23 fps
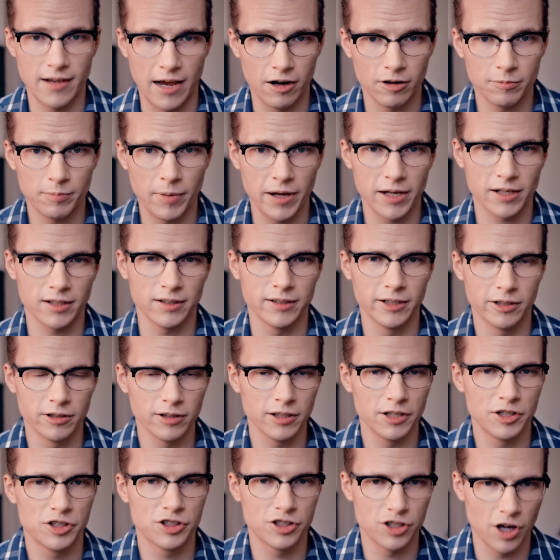out by
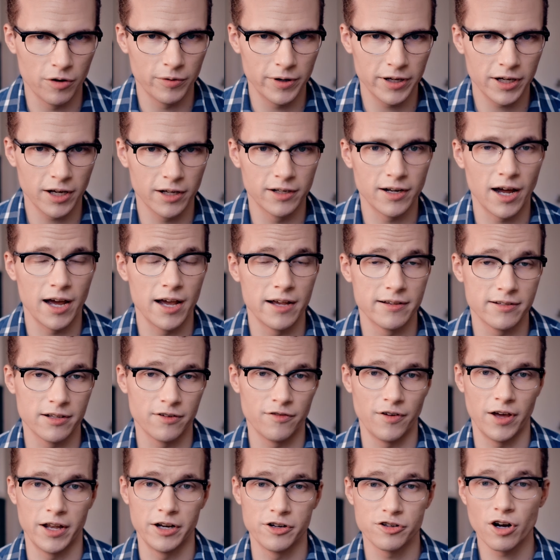clearly showing Anaya's
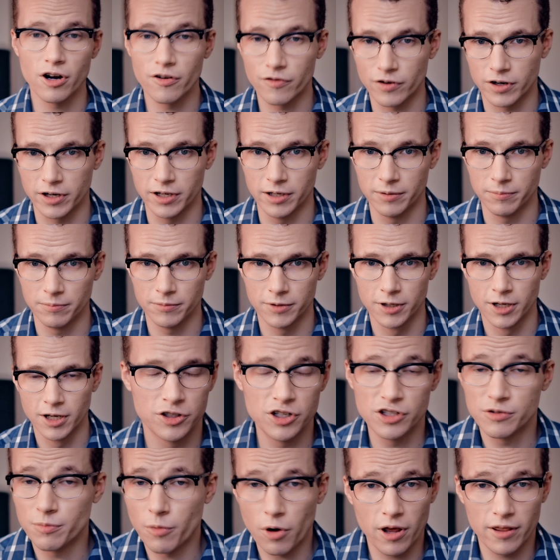advantage over him.
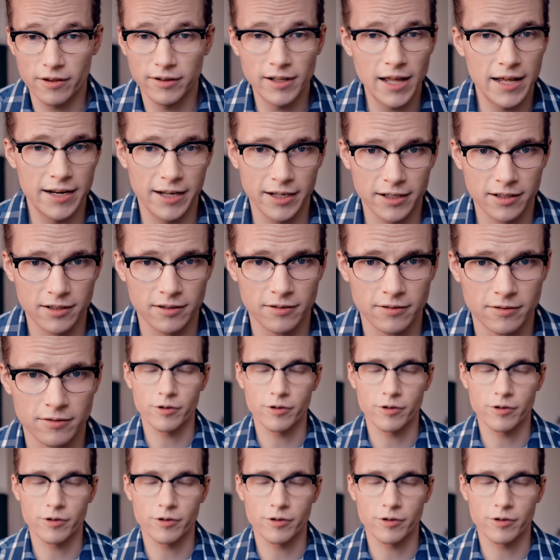She's more athletic.